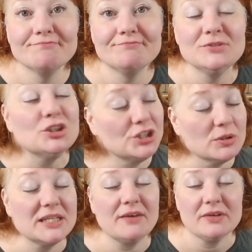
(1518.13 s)
there's no
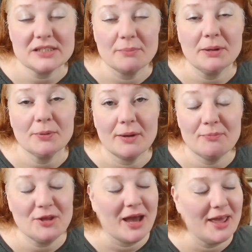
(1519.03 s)
saving some people,
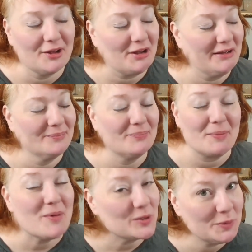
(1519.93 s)
but
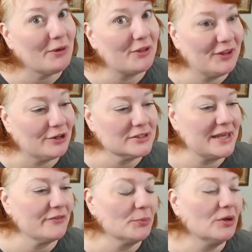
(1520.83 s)
most people I think are
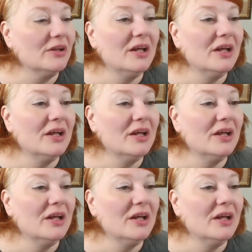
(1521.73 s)
savable.